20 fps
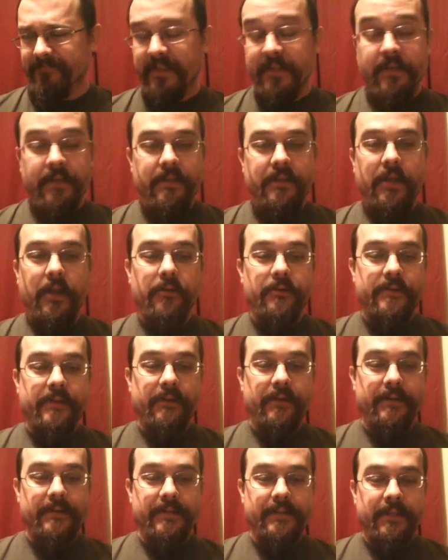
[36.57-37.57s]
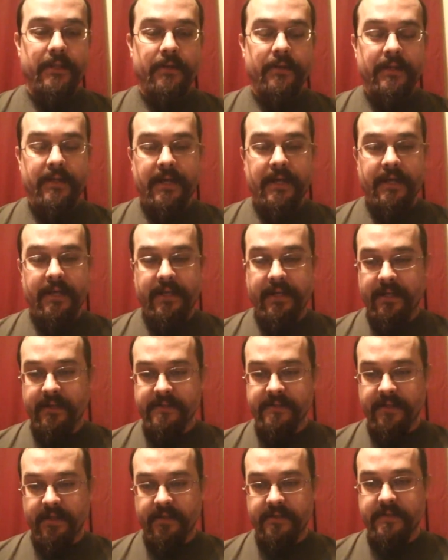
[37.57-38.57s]
No, seriously though, yeah, it kind of
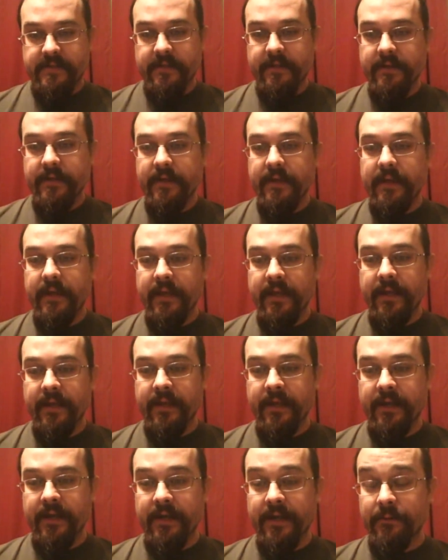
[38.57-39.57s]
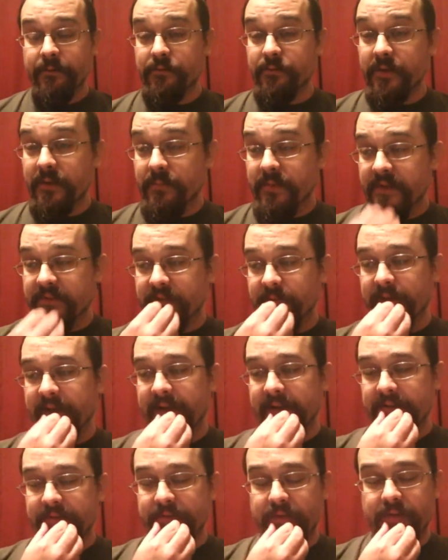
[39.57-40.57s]
sucks. And I was really pissed about it at
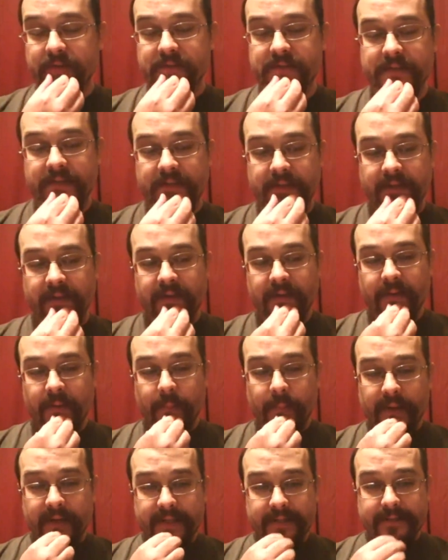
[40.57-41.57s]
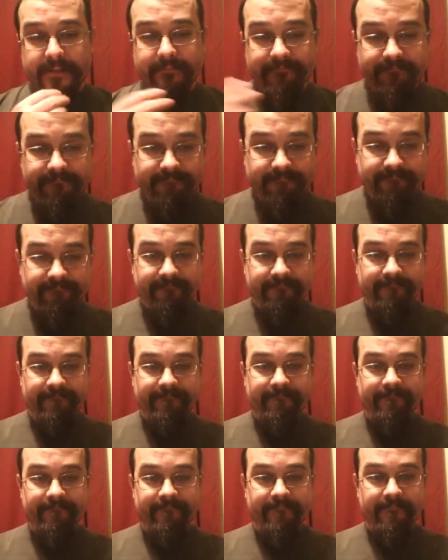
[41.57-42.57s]
first, but
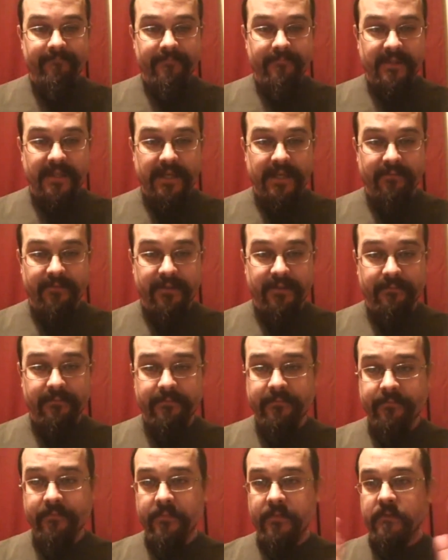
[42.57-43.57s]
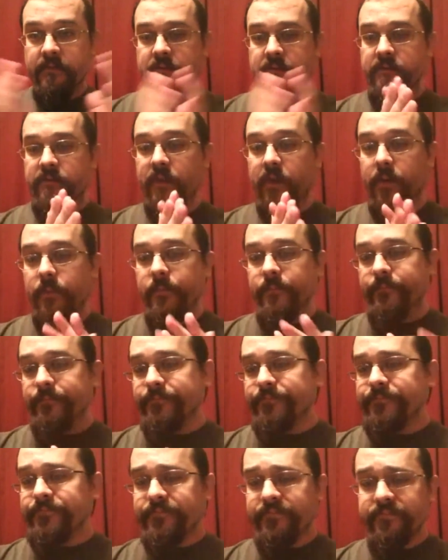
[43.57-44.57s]
c'est la vie. So
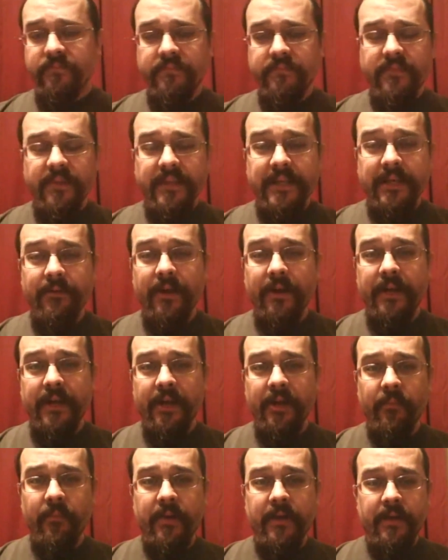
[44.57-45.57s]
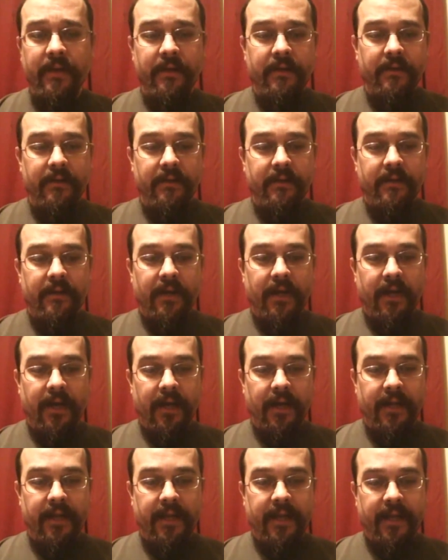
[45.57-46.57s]
here I am,
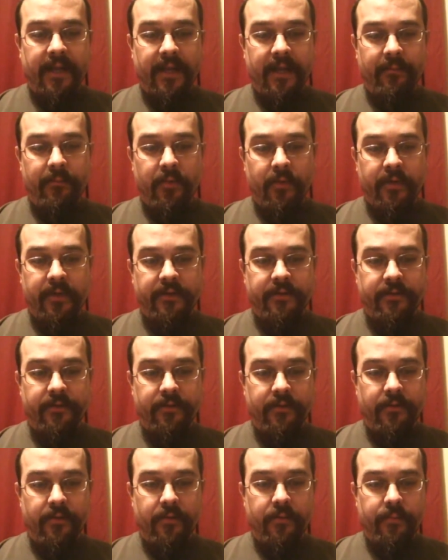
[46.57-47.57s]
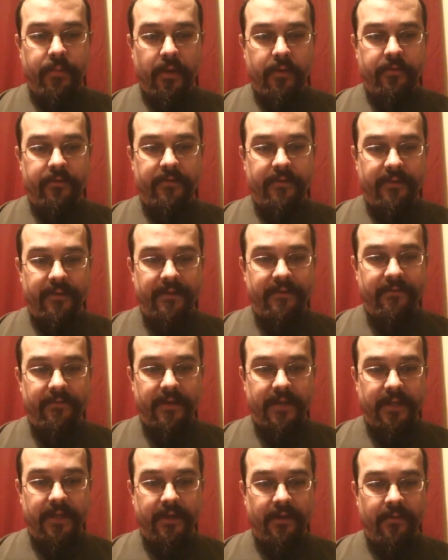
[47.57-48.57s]
and I'm going to post this
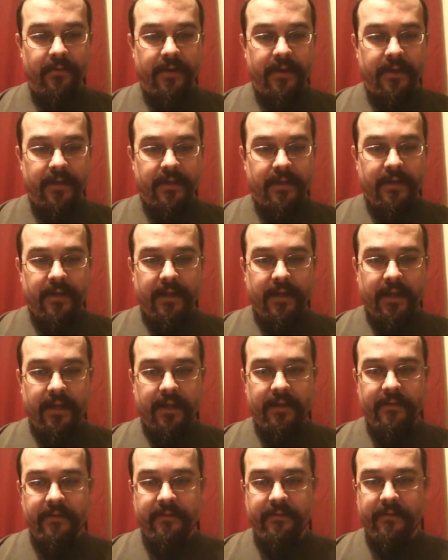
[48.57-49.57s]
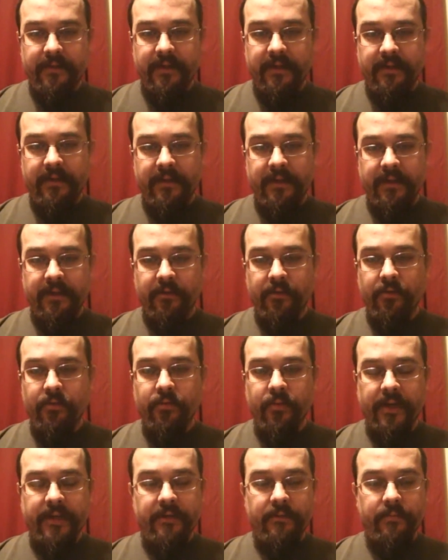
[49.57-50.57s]
video as an
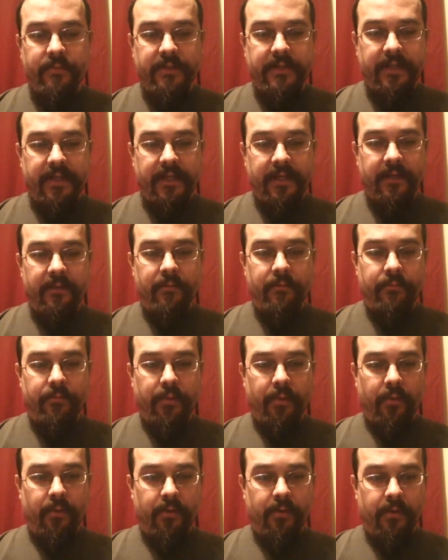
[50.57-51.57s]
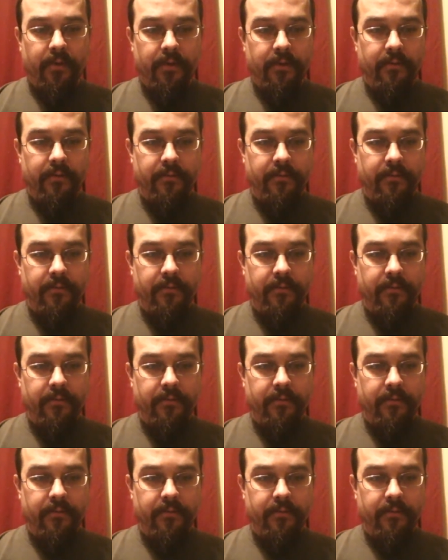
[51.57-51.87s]
incredibly poor